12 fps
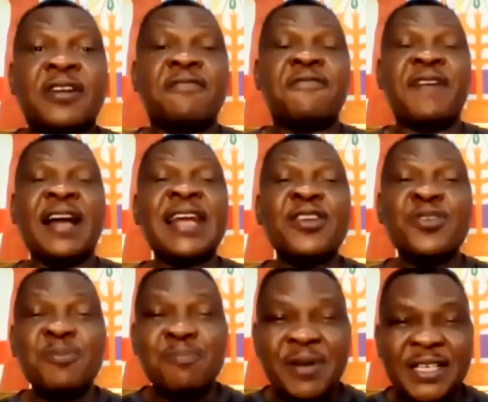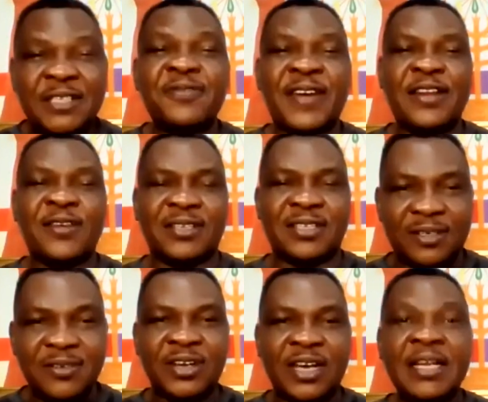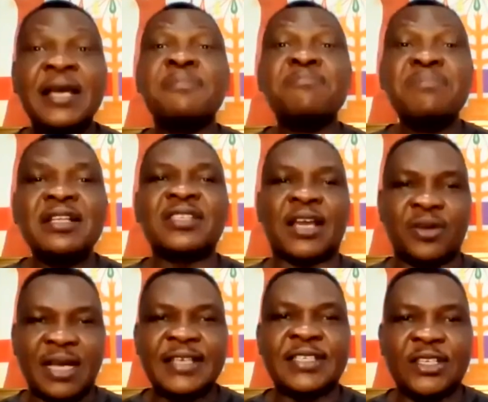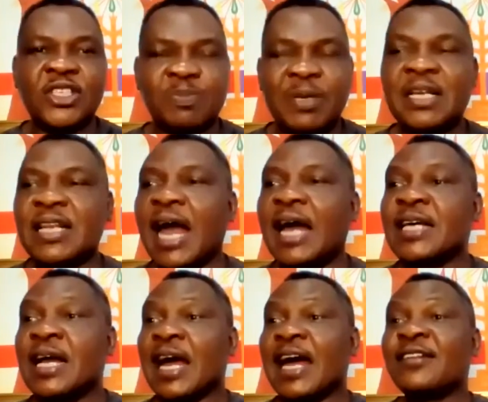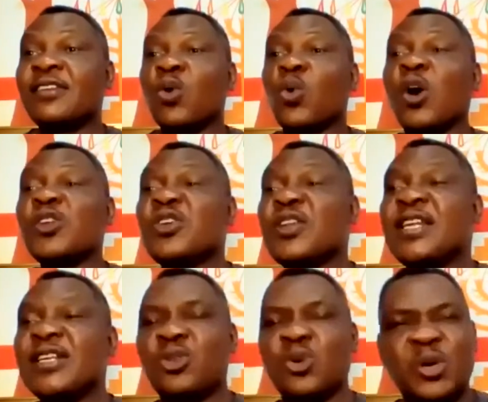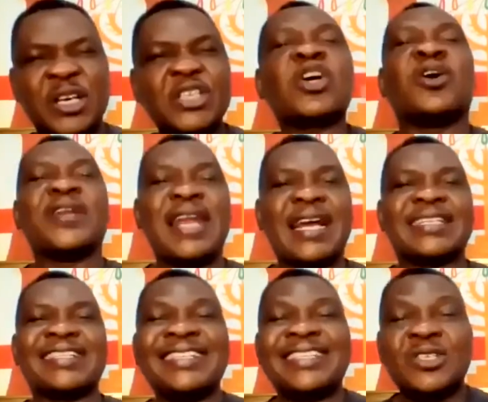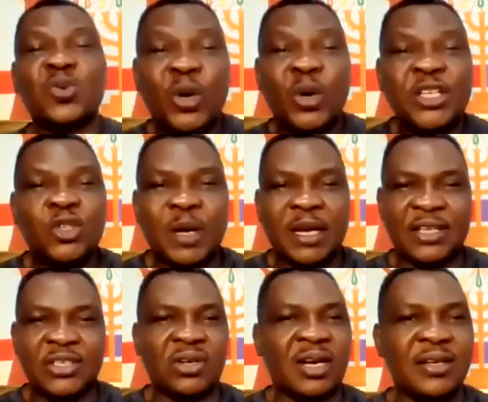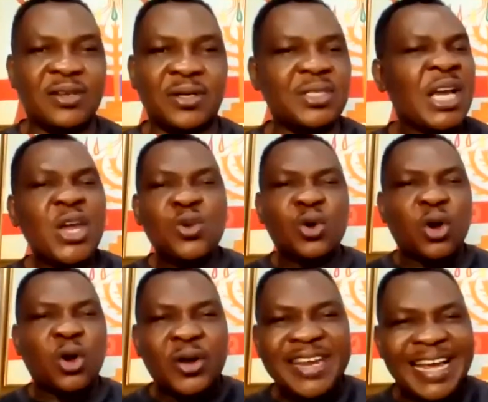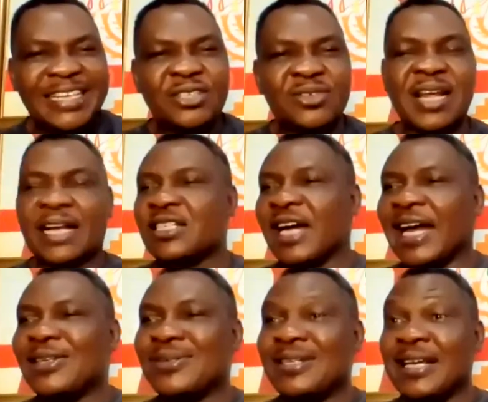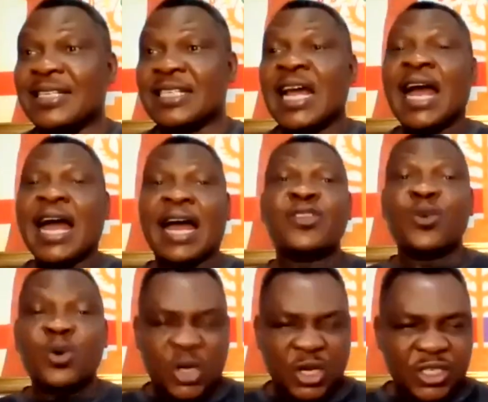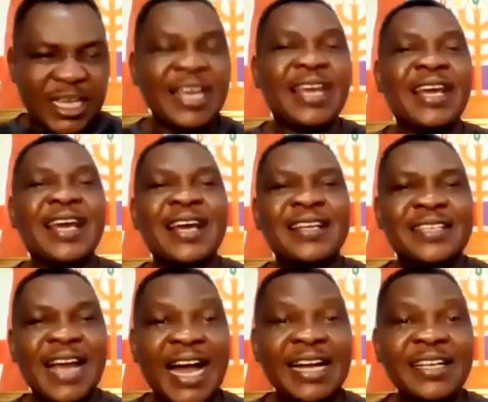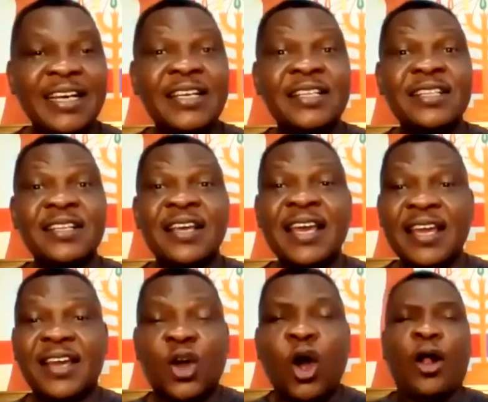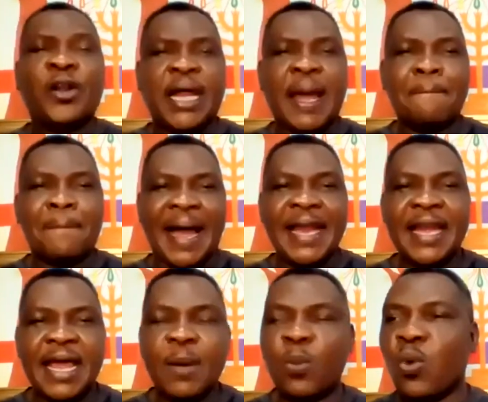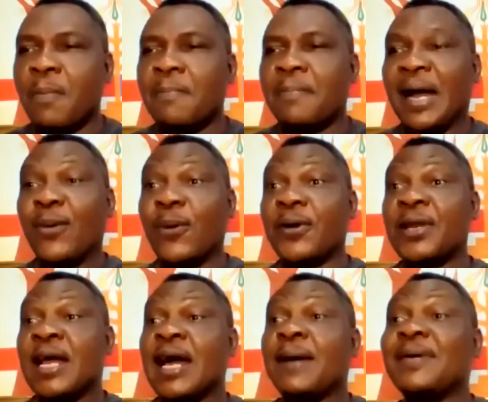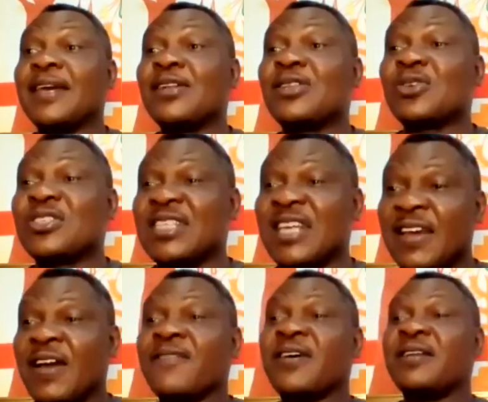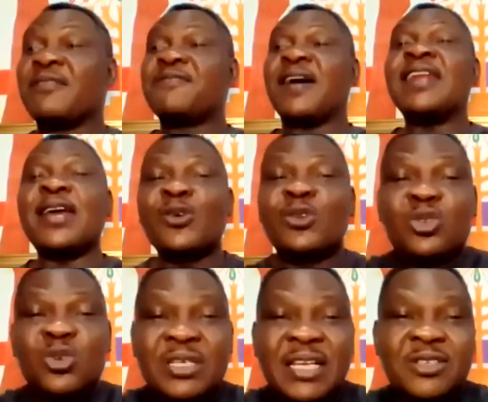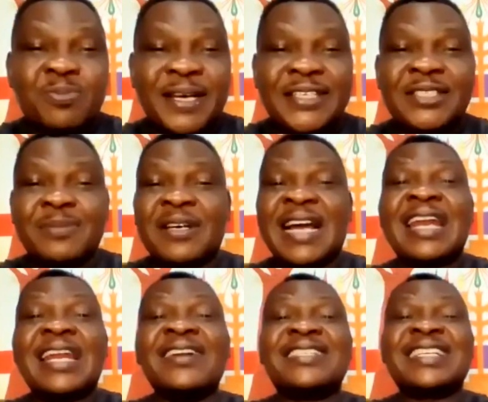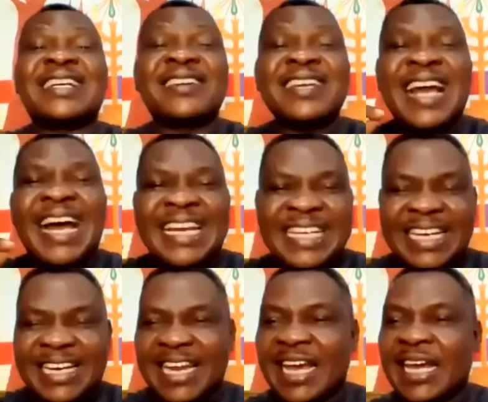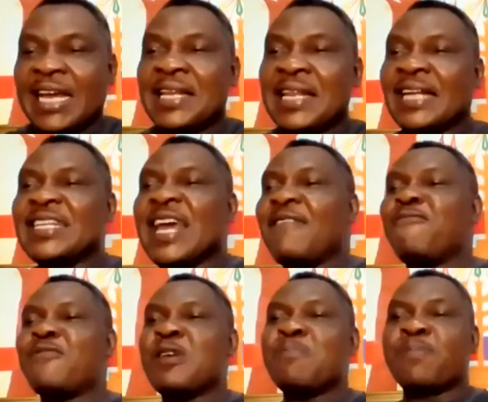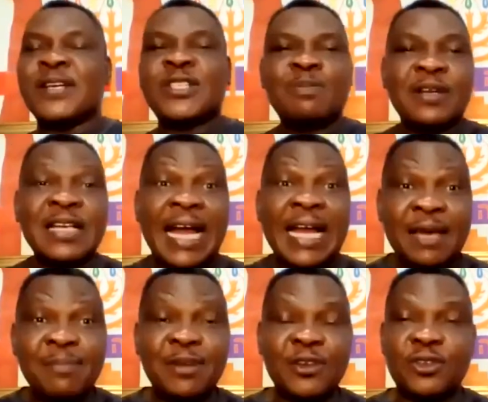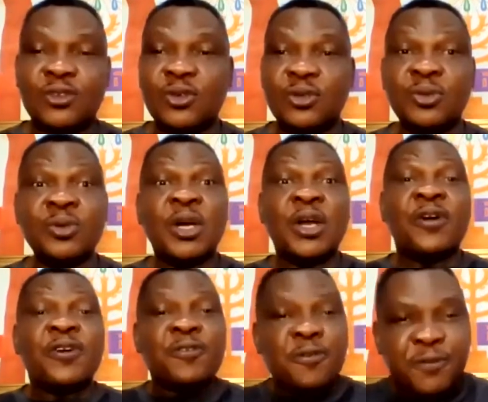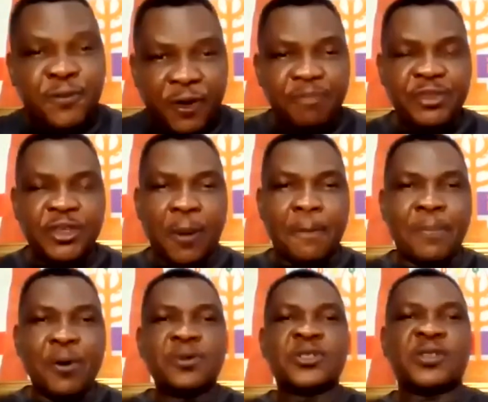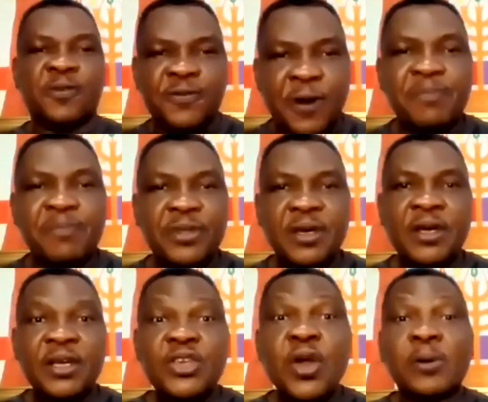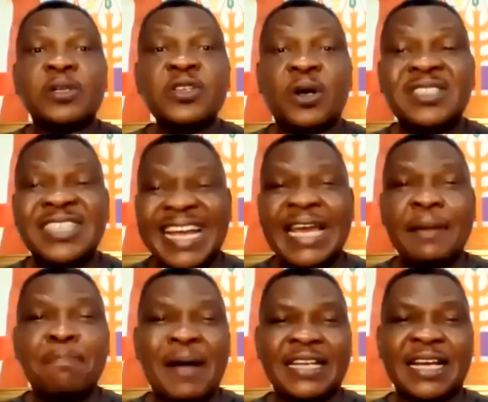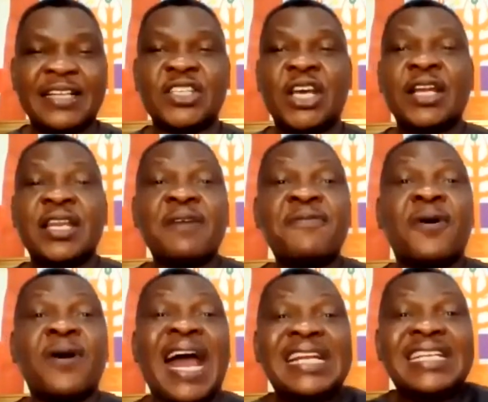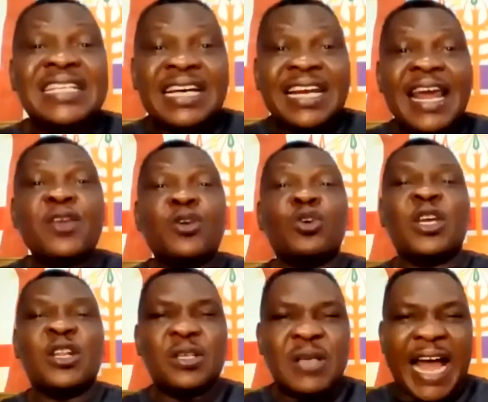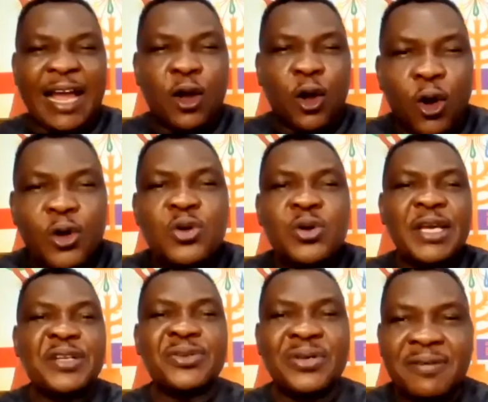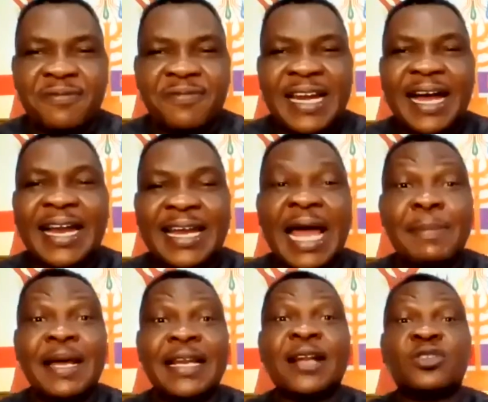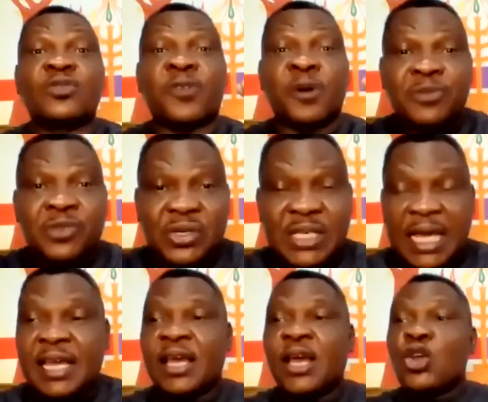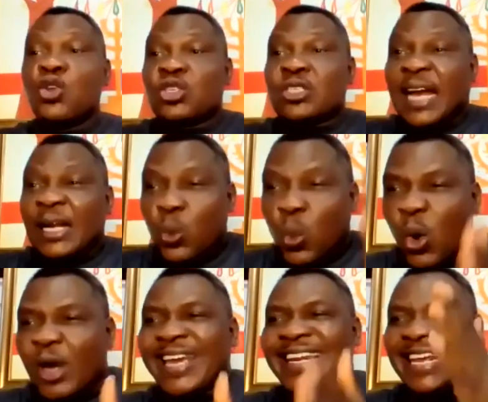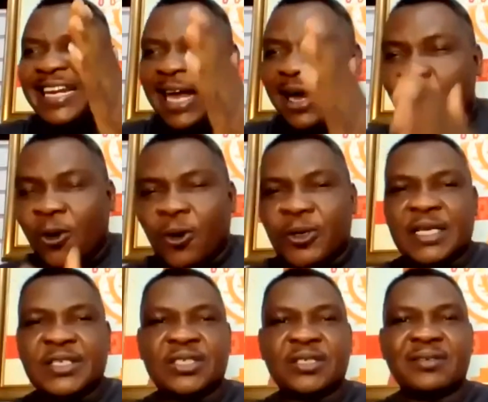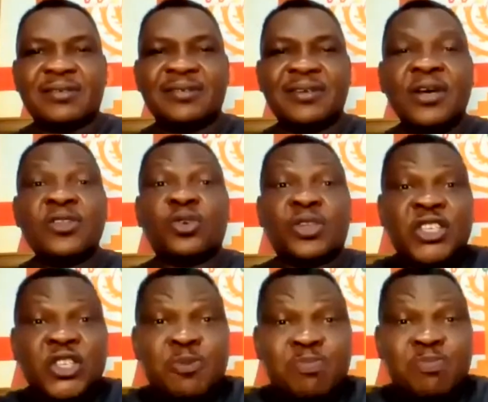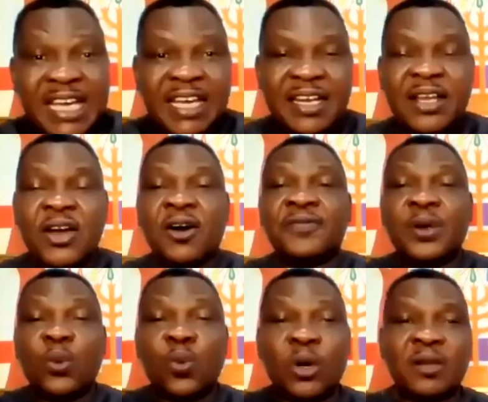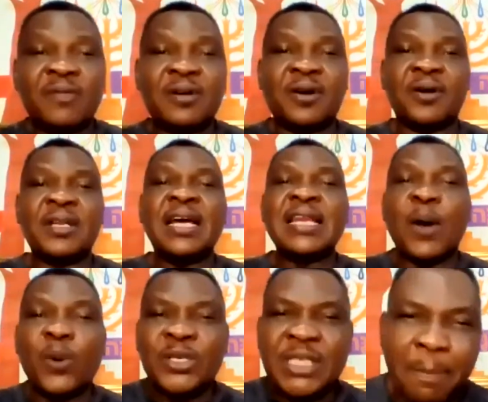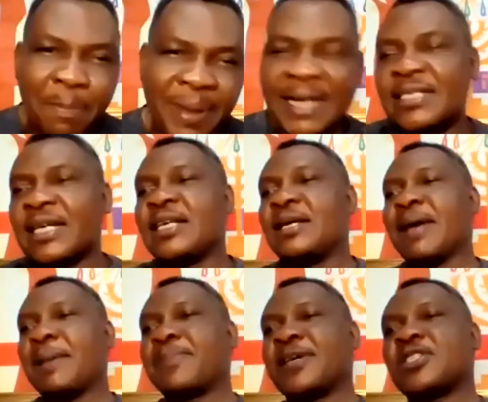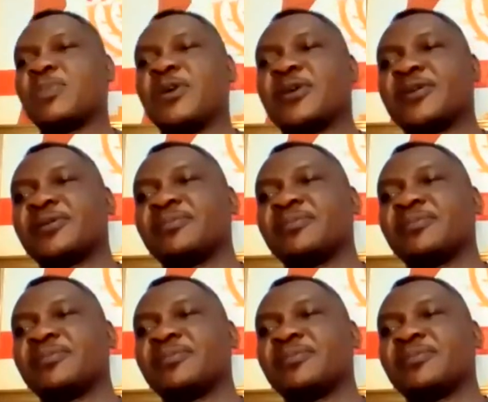For the fact that you breastfed your children means that you can still speak that. And all you need to is connect. This is what the supernatural does. You connect to their childhood days and you say, child, he called them by name one by one and begin to say, For the Father, you took this breast milk. I now decree and declare that every breast milk that came into you formed your bones, formed your, your thinking patterns. Therefore, I declare you, I call you into divine alignment that from today you start walking in accordance to the speaking of the word of God that was implanted in my breast milk.